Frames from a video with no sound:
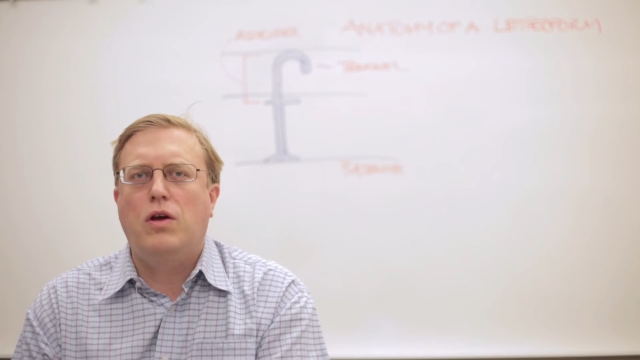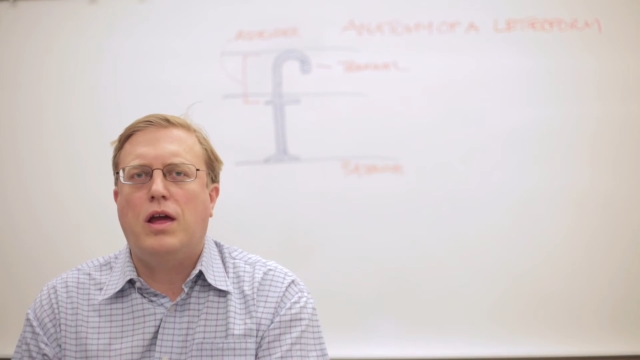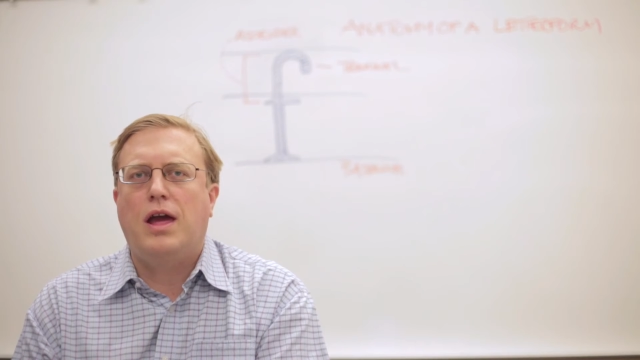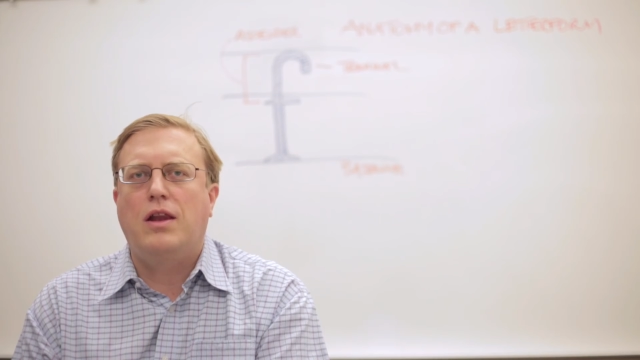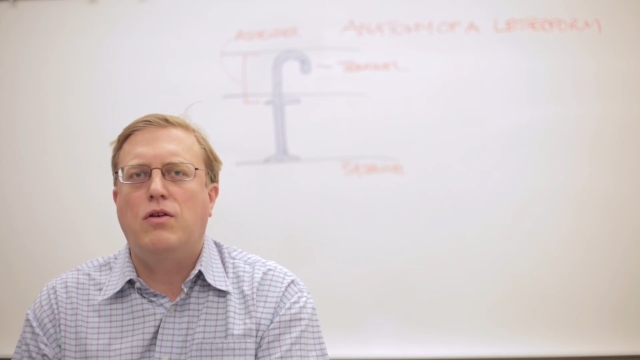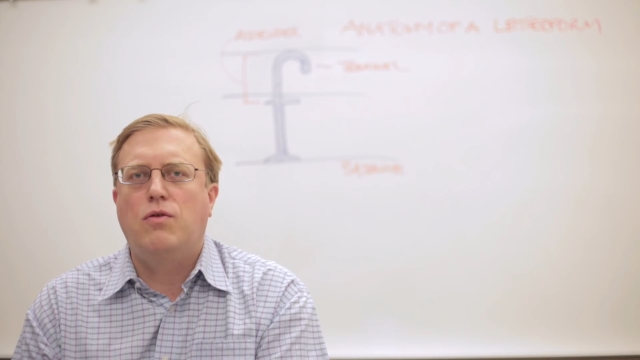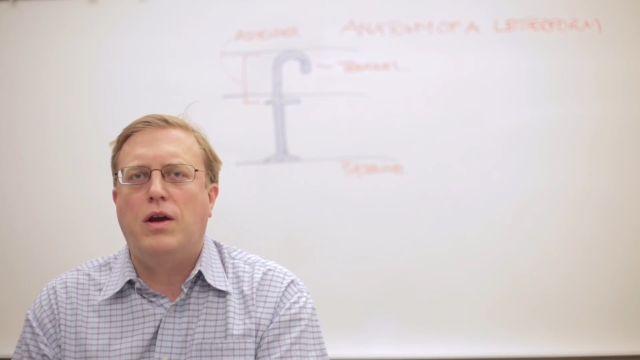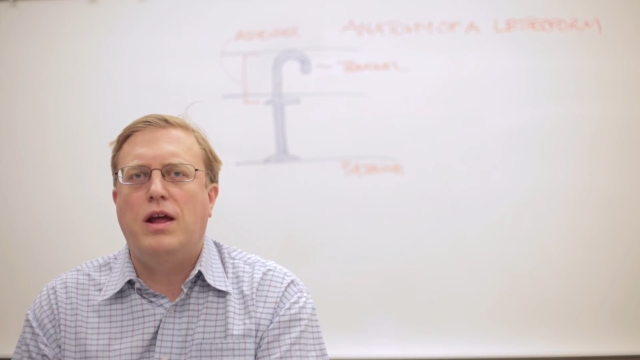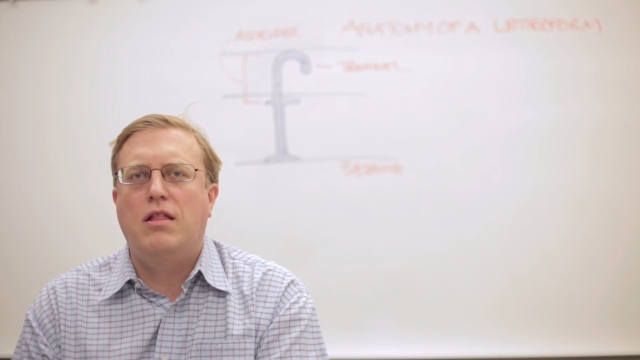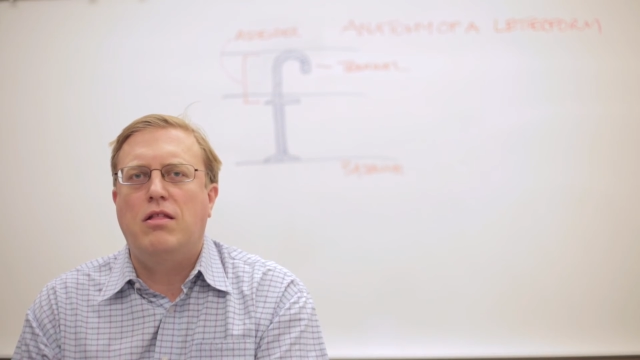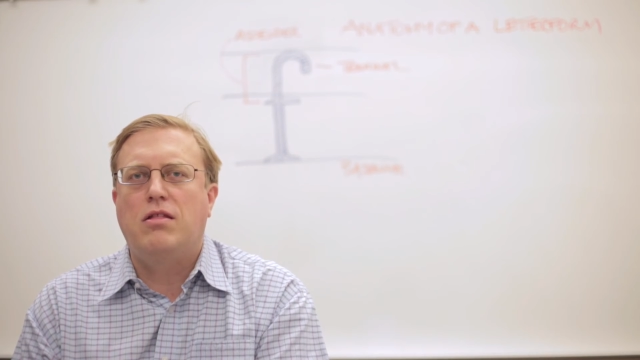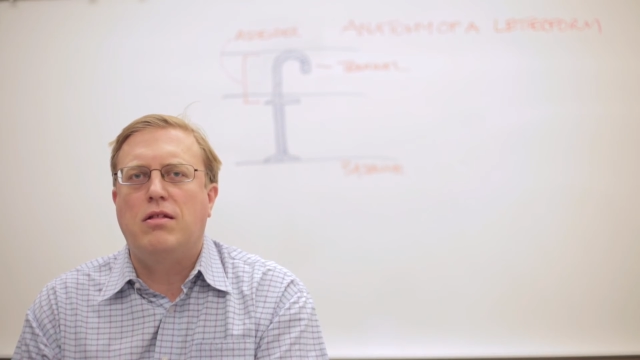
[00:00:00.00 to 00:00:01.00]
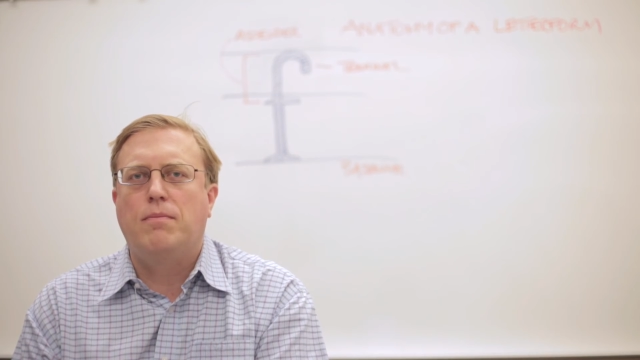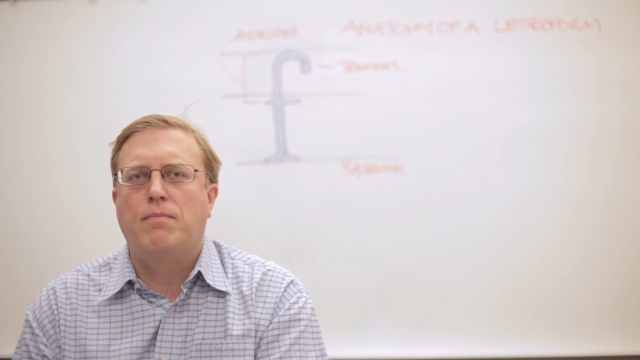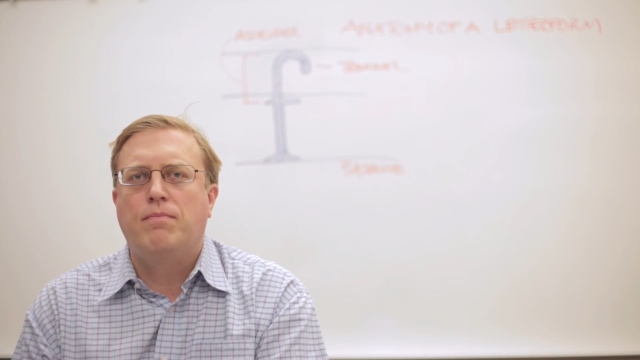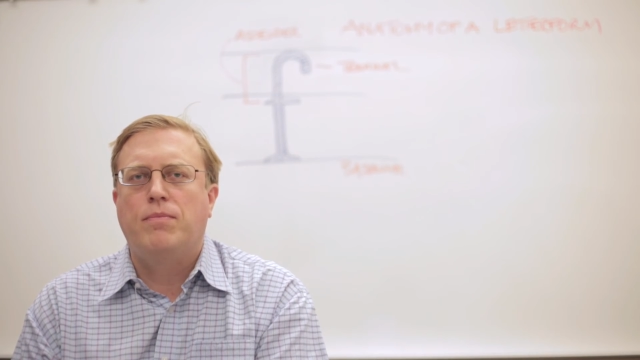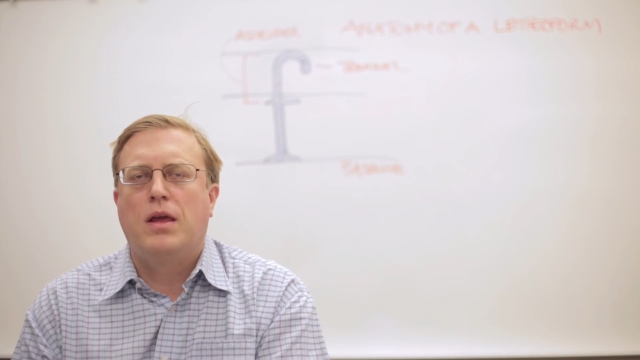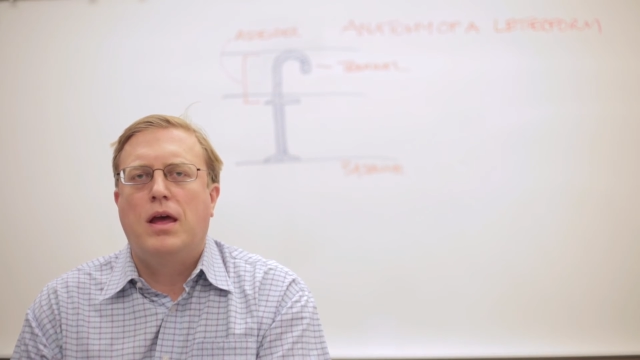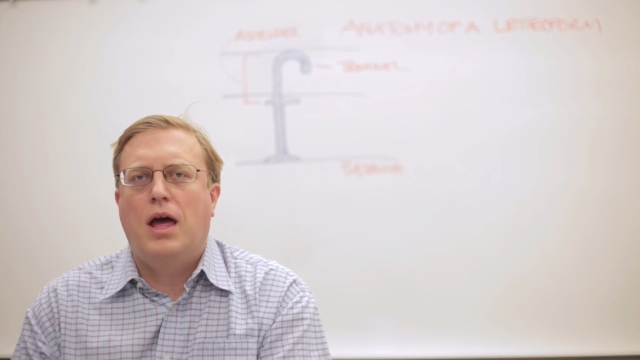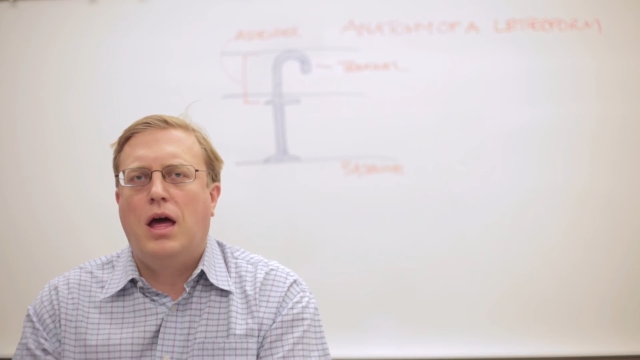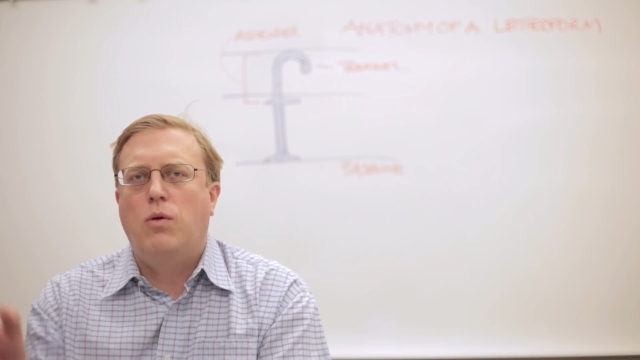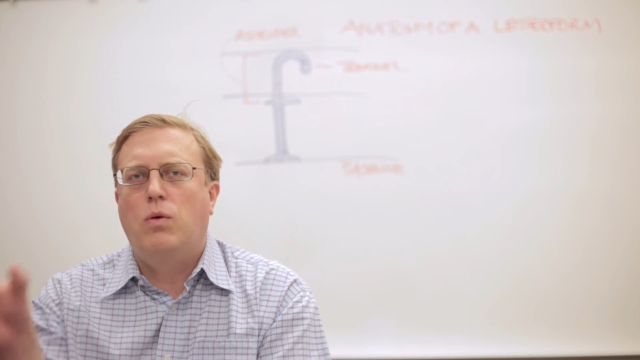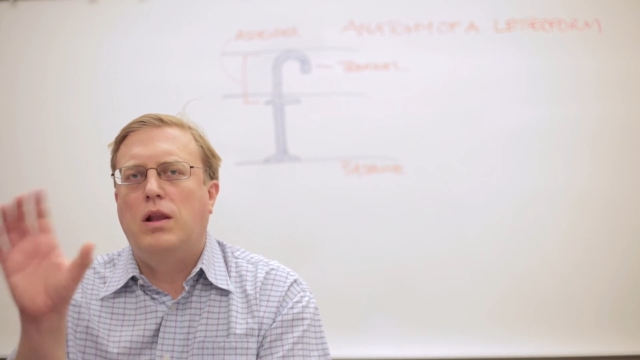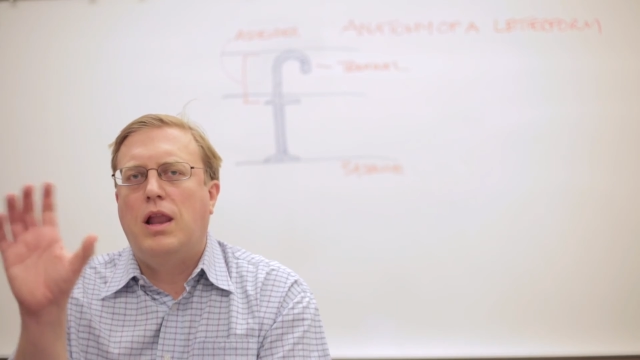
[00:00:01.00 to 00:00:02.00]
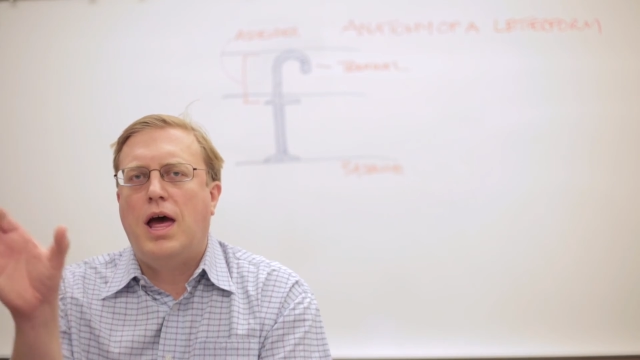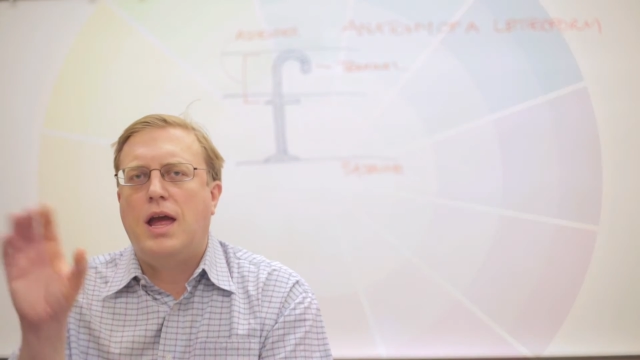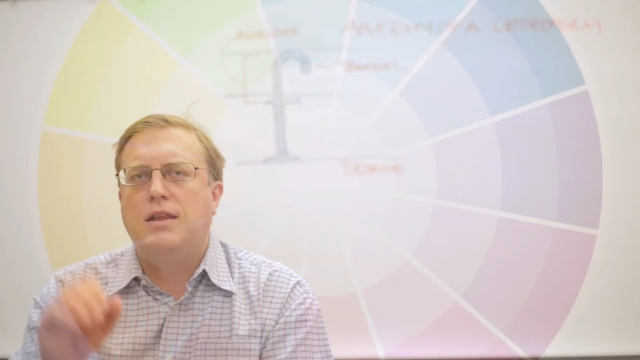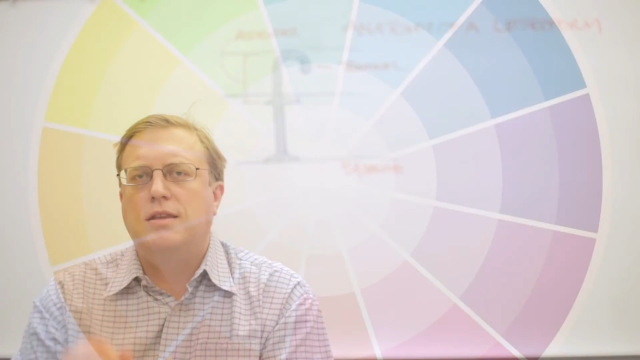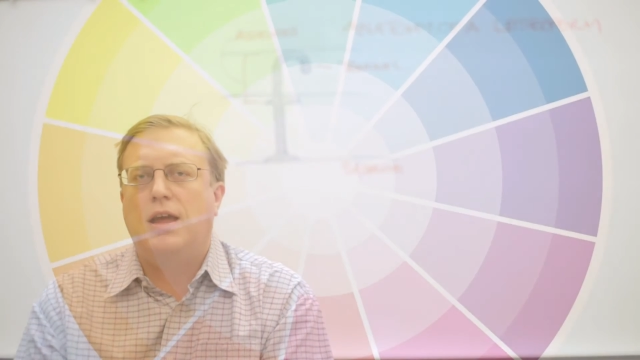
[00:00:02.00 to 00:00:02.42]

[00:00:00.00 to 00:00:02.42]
look at grids, how to align